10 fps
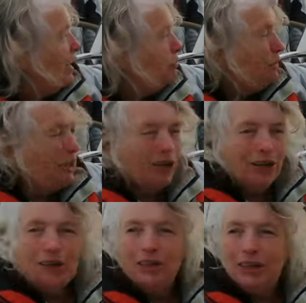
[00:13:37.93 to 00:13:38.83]

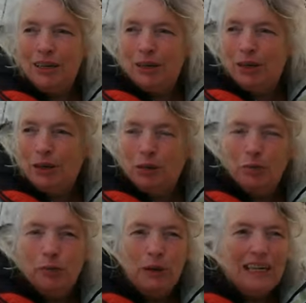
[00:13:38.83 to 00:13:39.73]
But
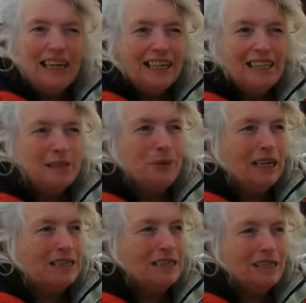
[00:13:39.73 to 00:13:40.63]
we need to be
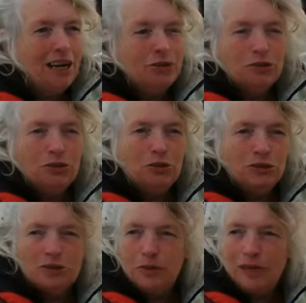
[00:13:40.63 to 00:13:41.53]
as close
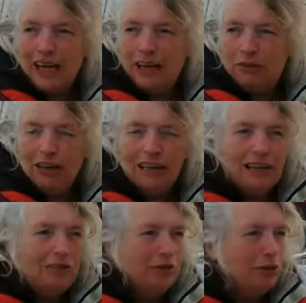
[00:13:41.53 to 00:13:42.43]
hauled as we can,
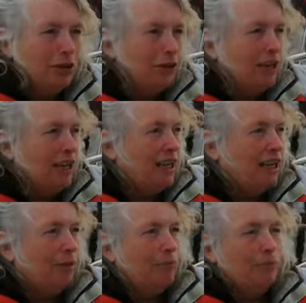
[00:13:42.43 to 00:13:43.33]
really, for the
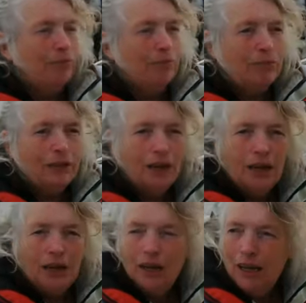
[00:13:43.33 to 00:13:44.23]
um,
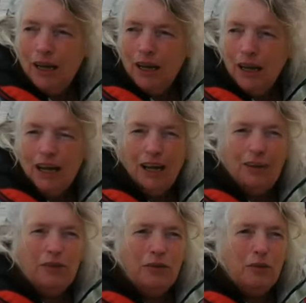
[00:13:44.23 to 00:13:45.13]
uh,
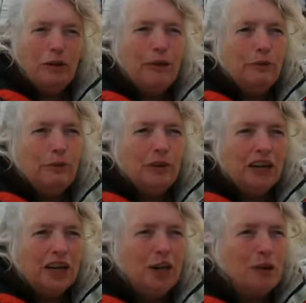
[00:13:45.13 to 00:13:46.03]
where we want to
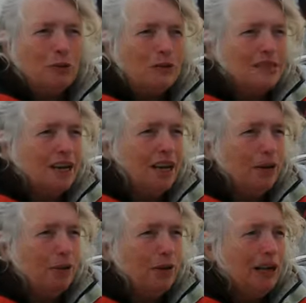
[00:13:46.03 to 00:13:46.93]
go. So
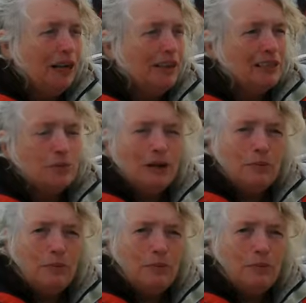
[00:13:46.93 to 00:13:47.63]
uh, that's why we're